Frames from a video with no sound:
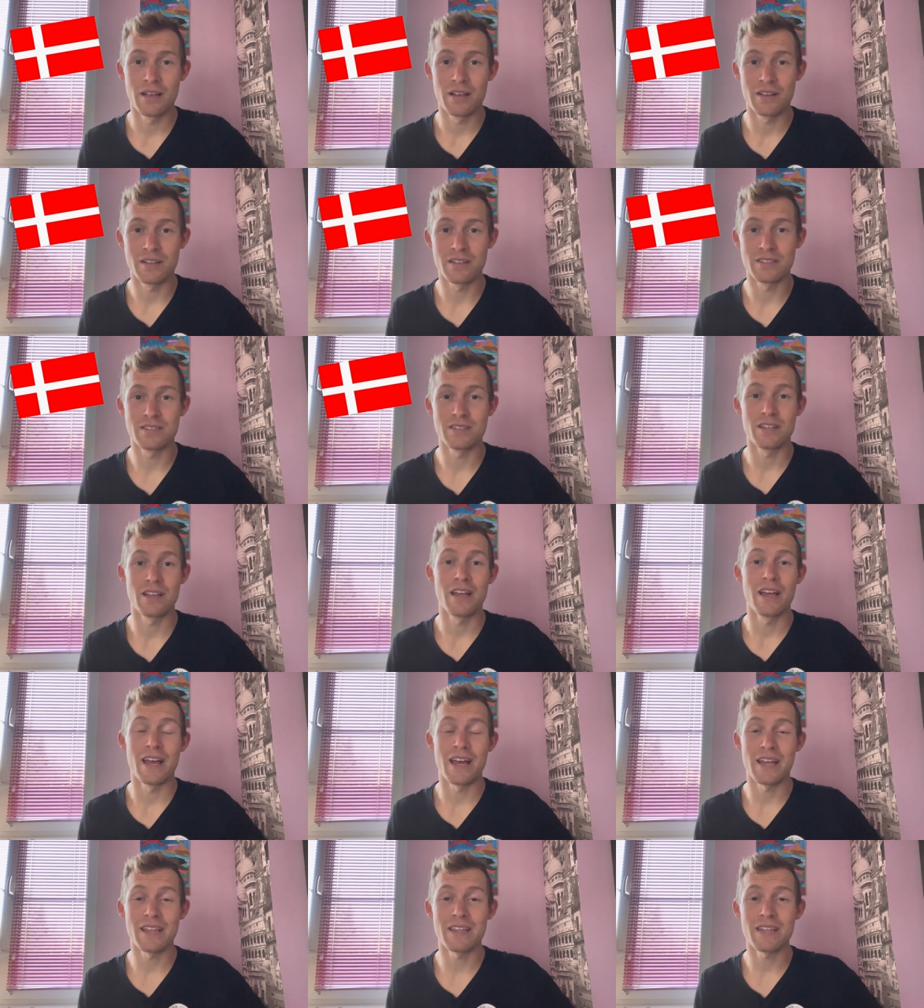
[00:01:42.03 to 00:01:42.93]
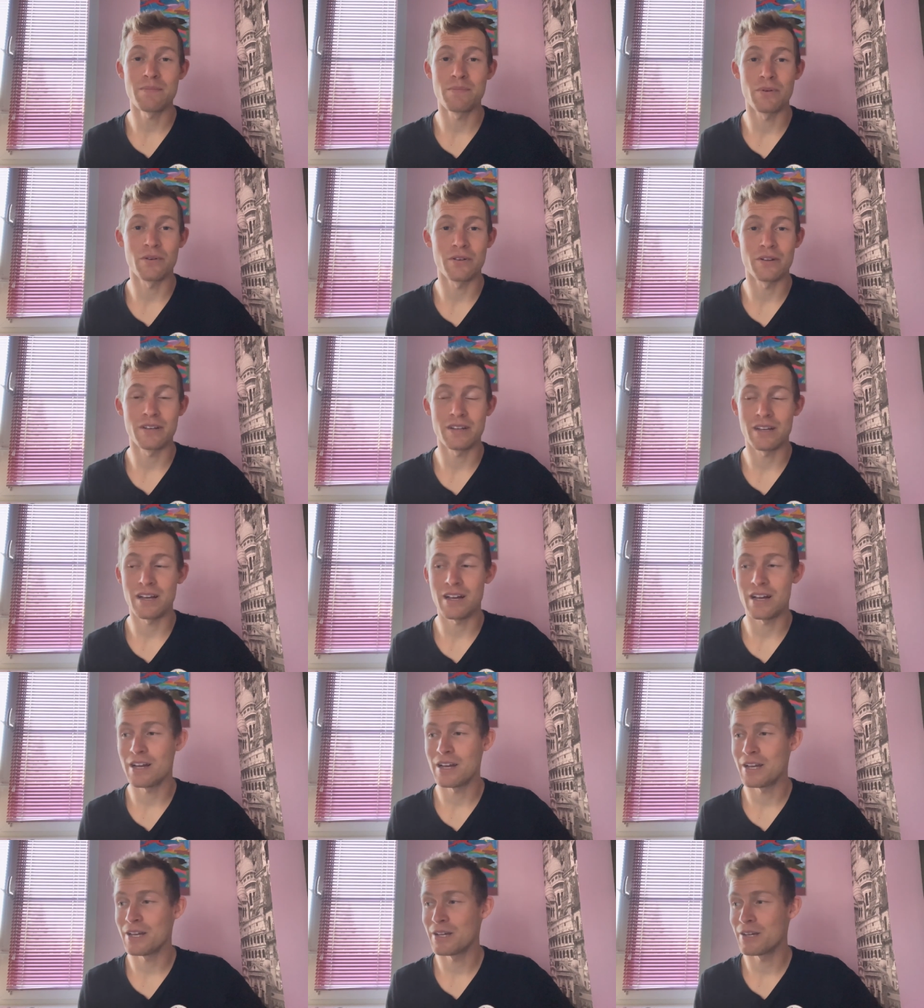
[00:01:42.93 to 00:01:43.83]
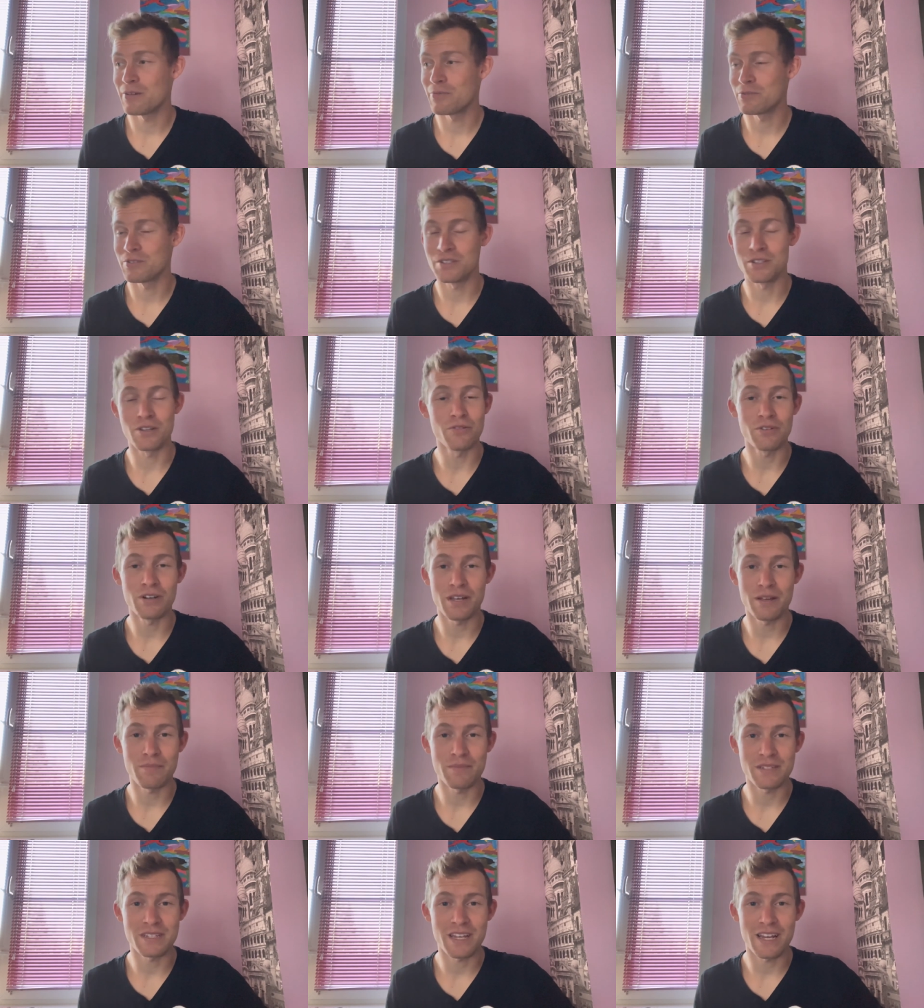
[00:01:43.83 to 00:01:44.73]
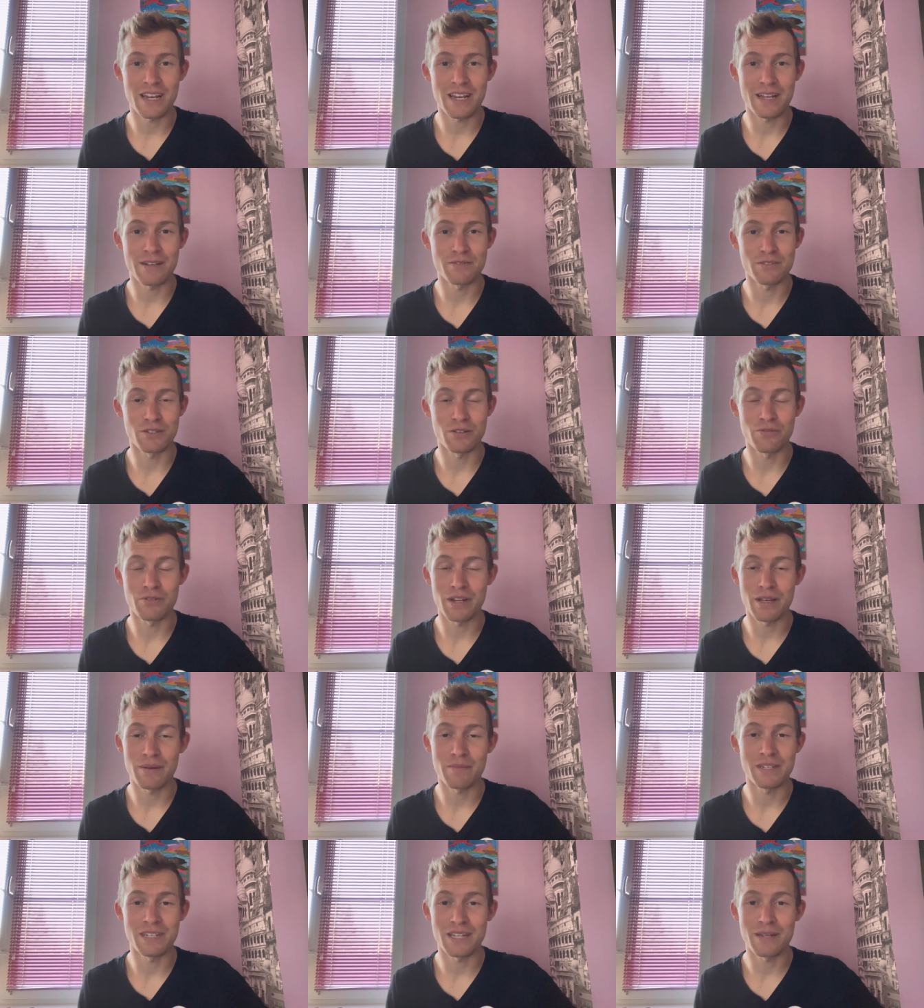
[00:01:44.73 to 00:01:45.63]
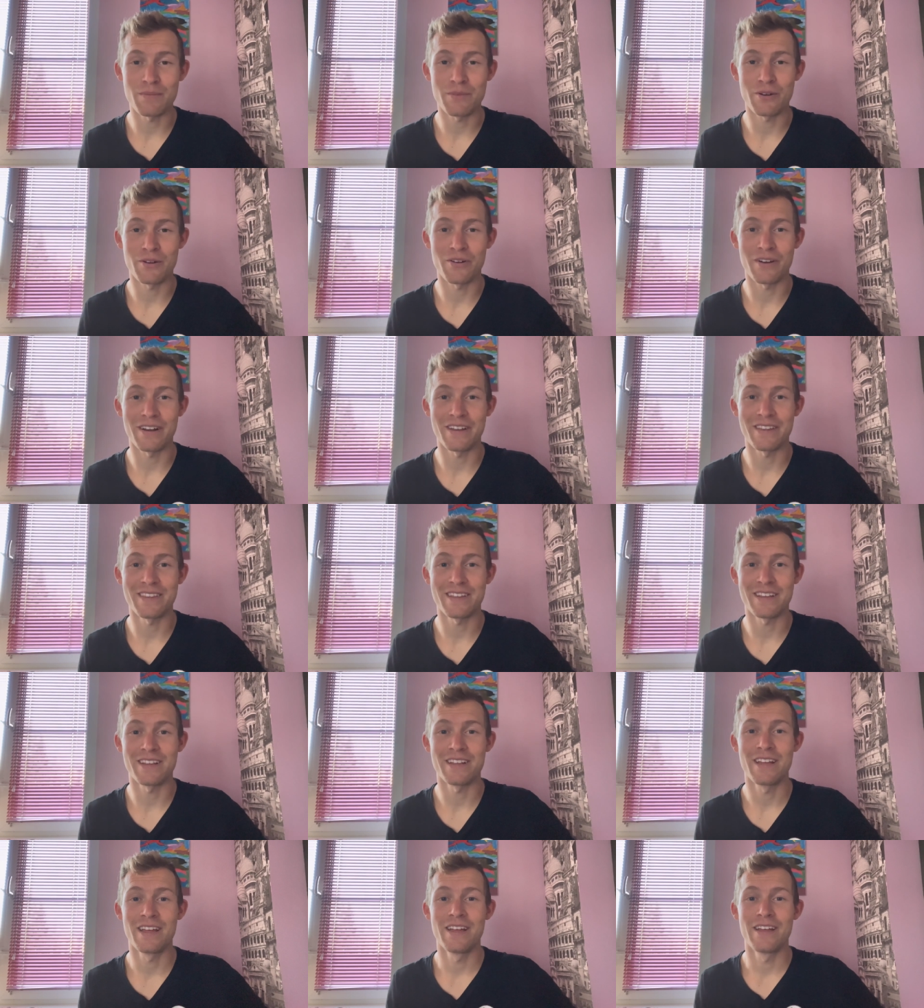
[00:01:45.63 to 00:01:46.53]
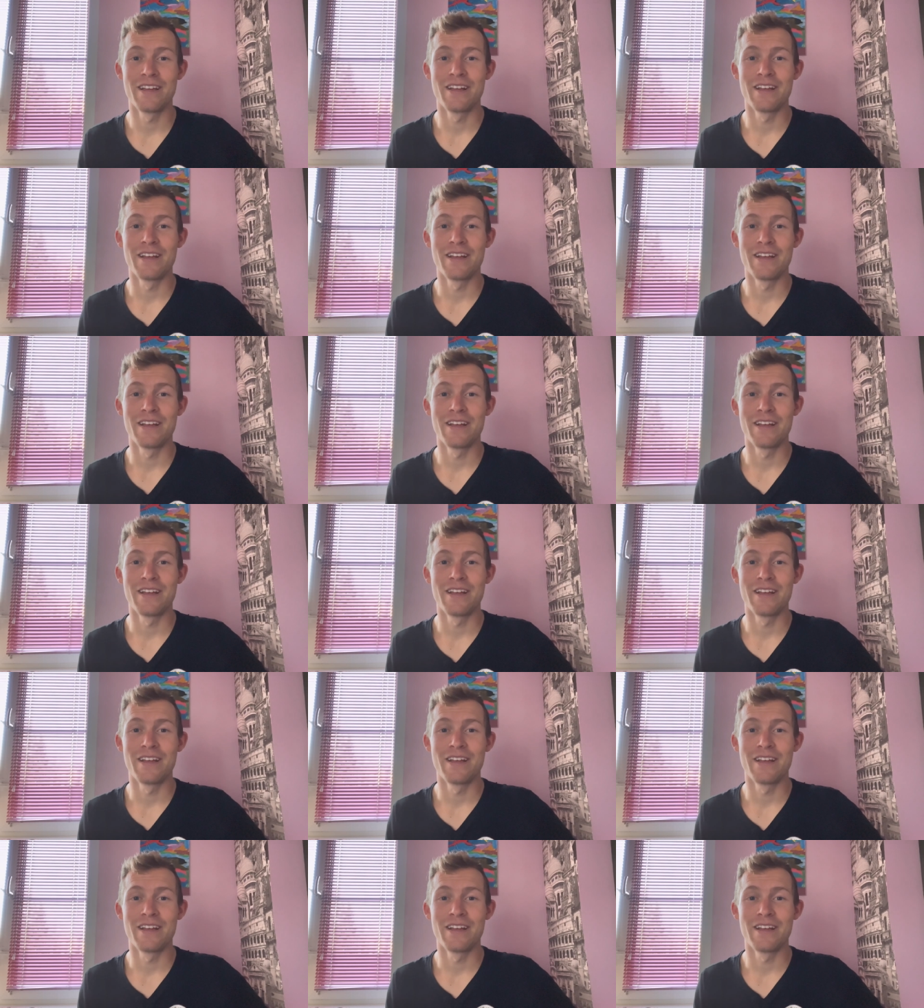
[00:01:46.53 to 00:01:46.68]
because at that point I was no name in skating, I was no name in Denmark or anything.